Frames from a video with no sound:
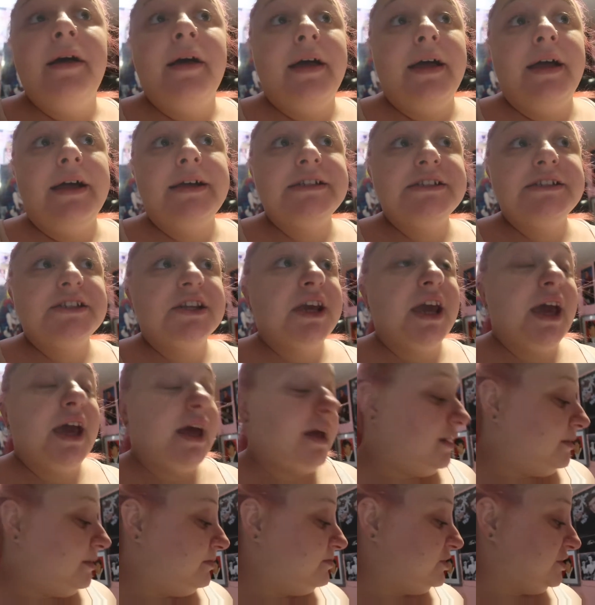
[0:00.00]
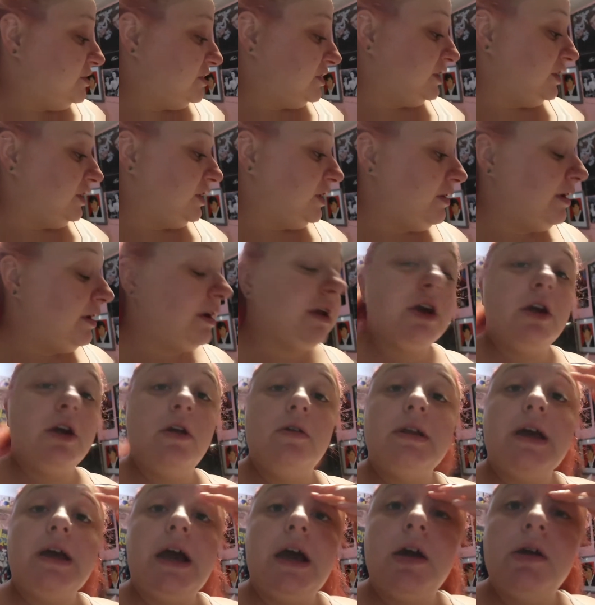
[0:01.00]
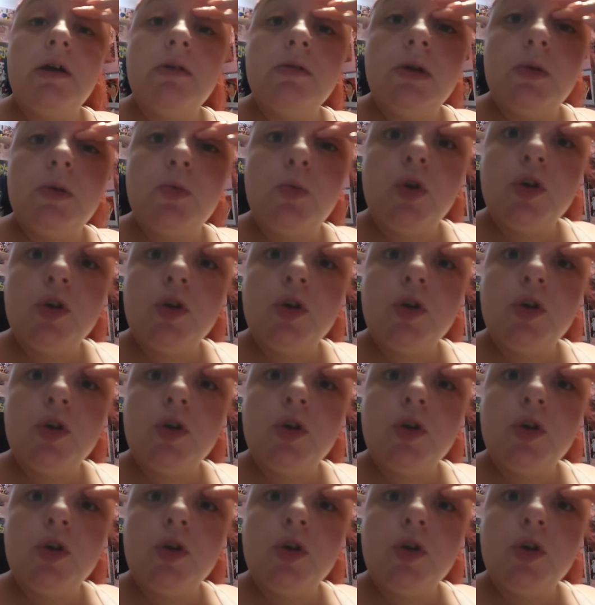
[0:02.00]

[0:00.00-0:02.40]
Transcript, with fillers: and yeah, I'm just going to go now and